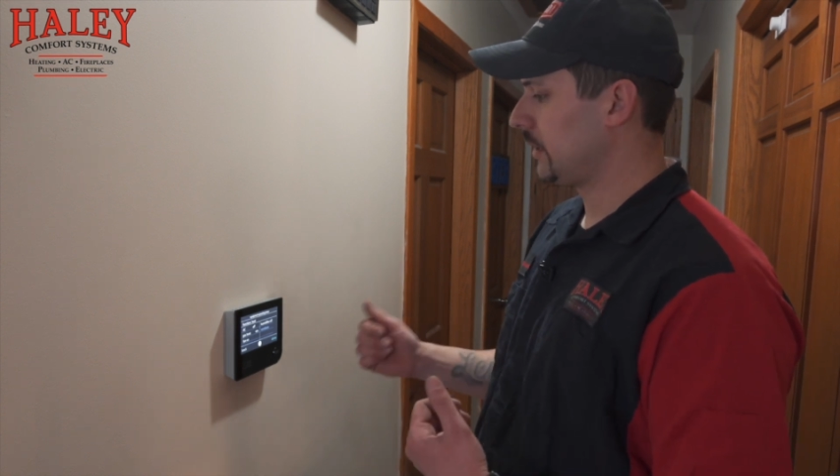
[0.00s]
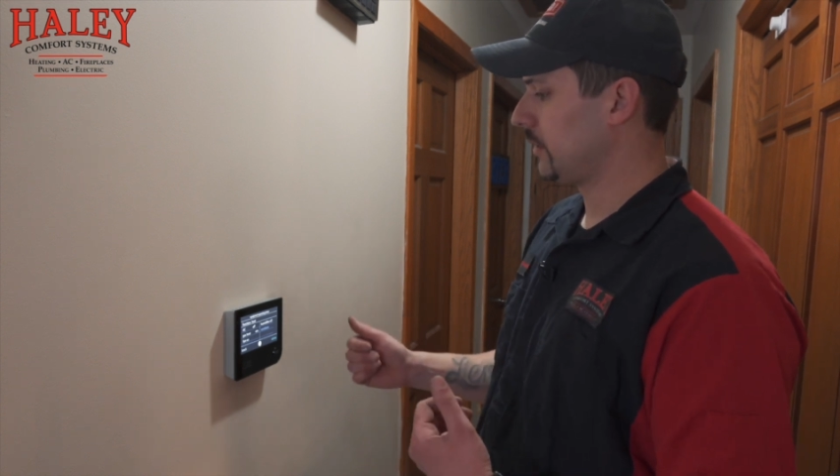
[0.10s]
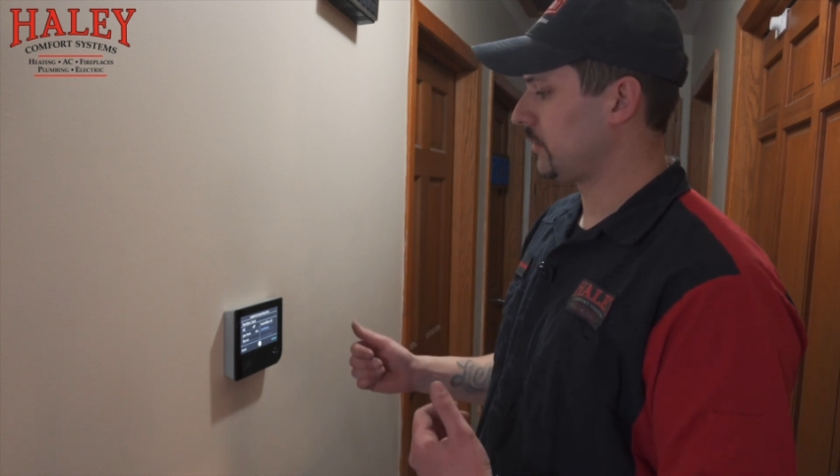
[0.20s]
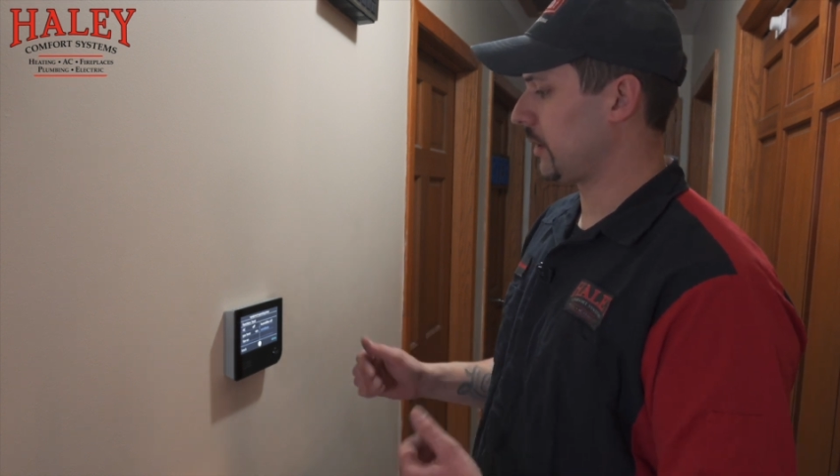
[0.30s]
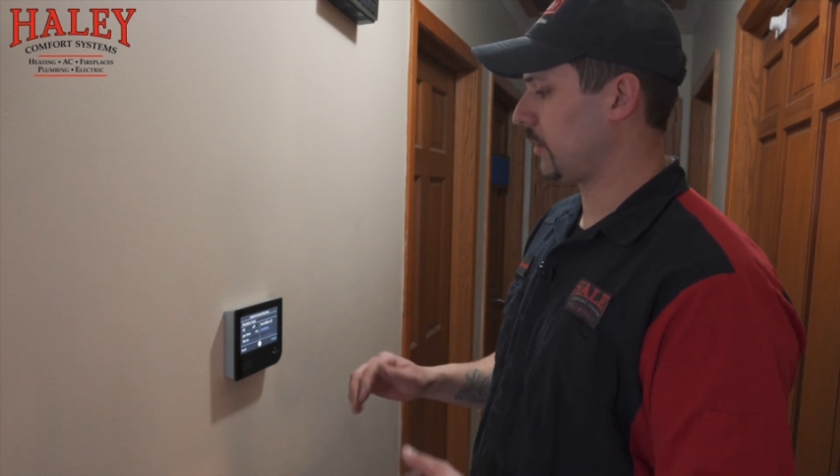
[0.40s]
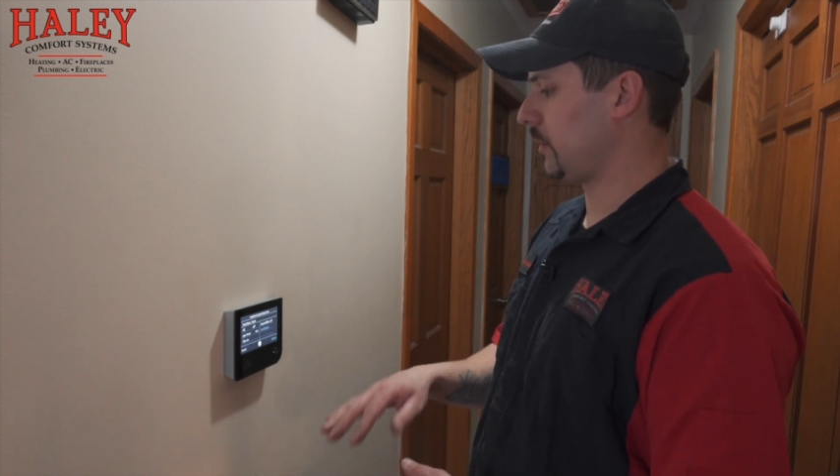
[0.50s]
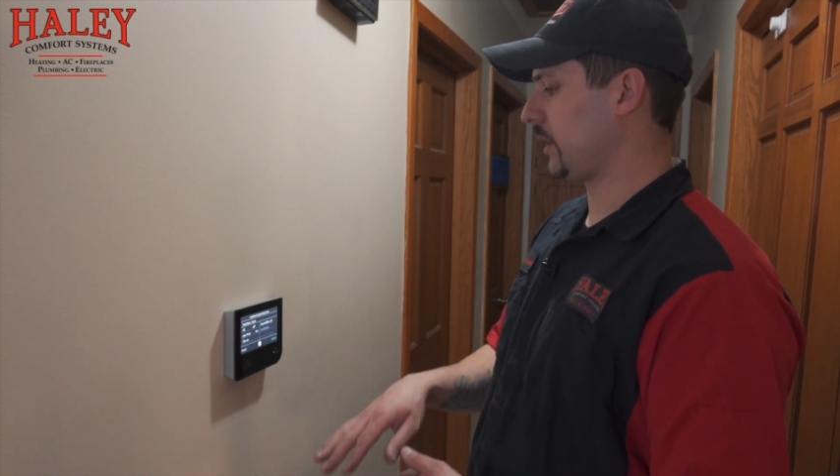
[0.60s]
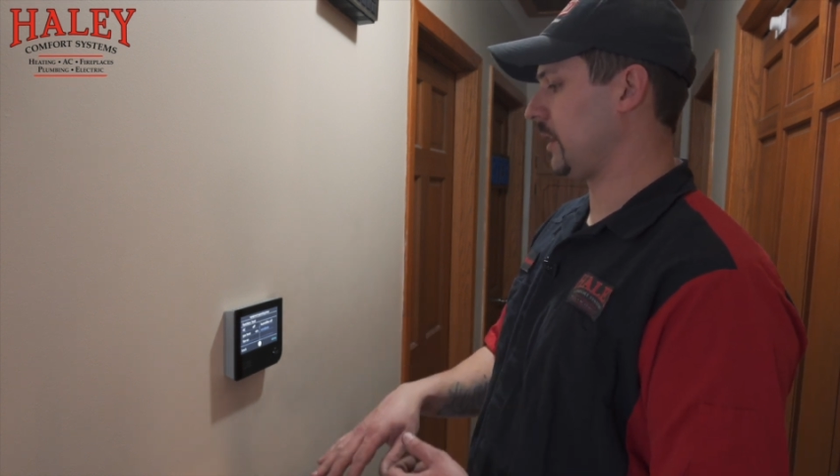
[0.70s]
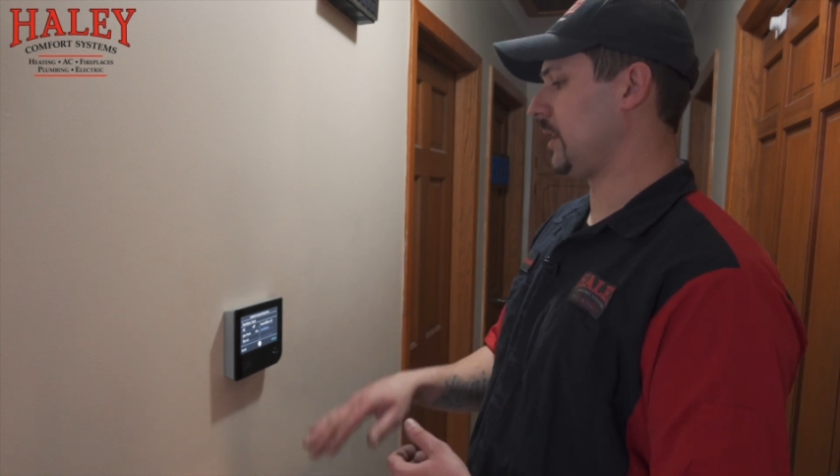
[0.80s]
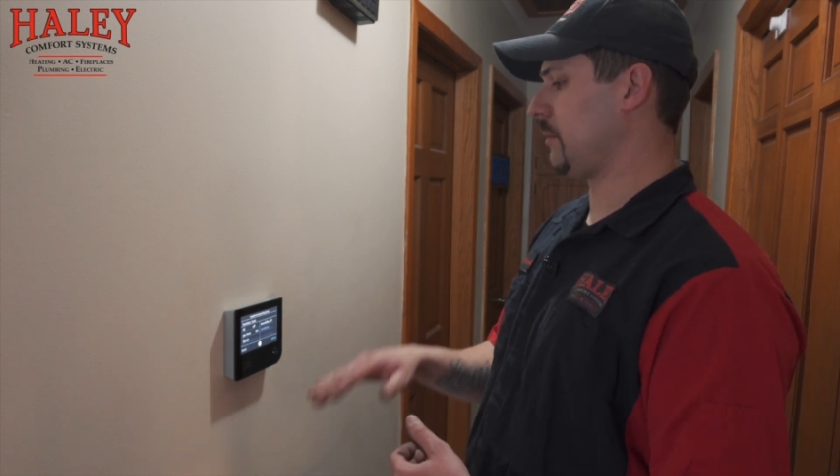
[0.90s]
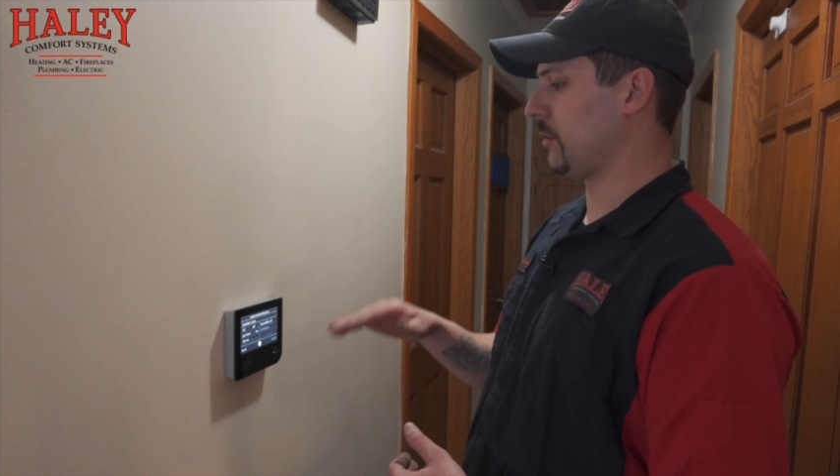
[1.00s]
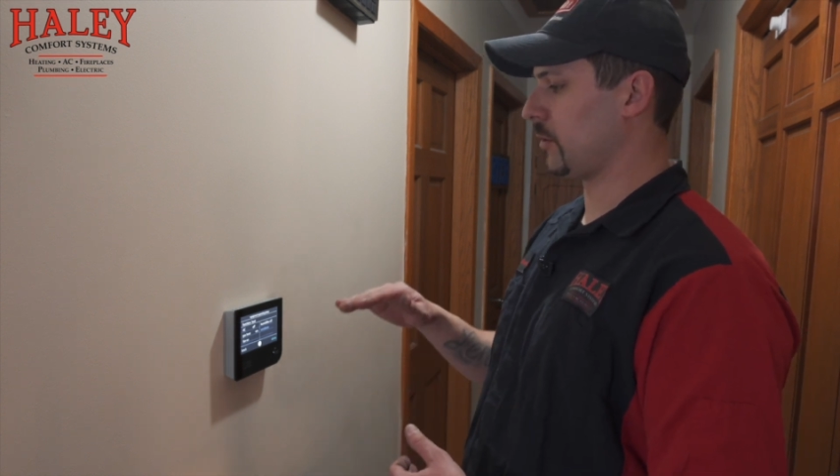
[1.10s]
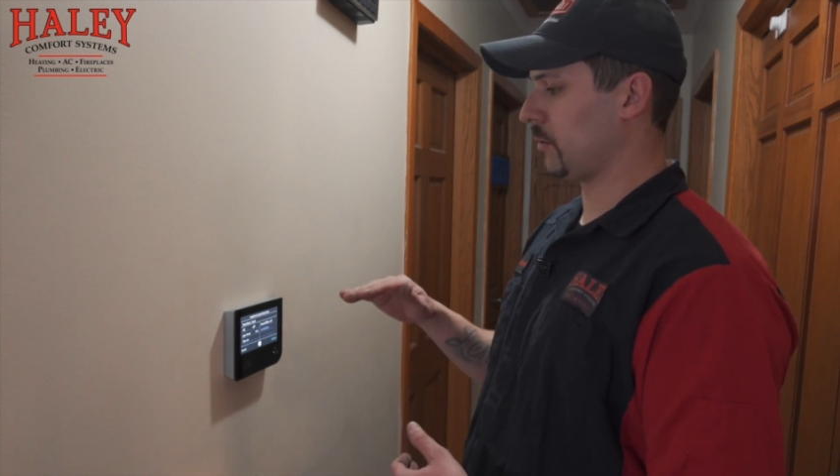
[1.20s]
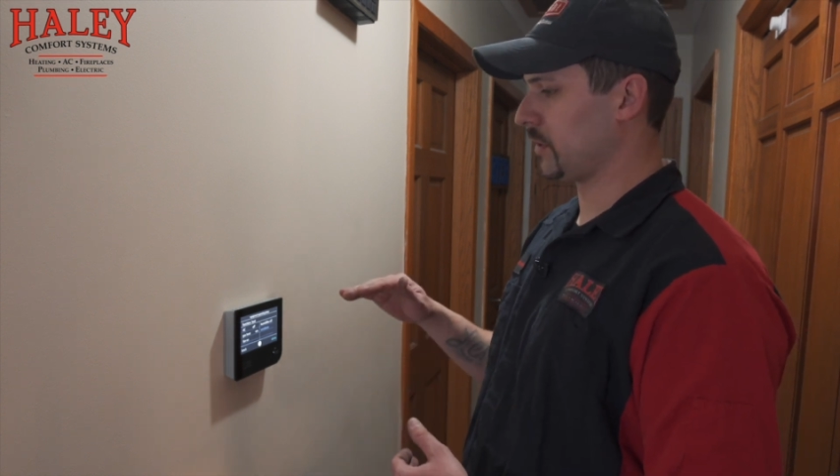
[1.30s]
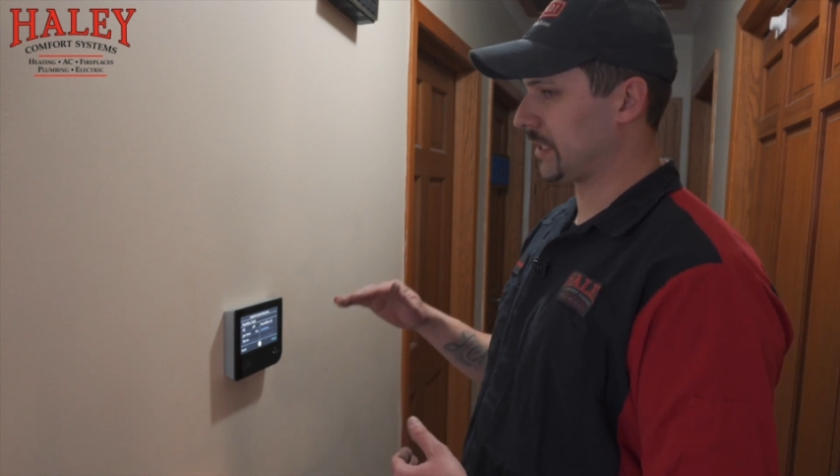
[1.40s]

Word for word: So that way we can keep the home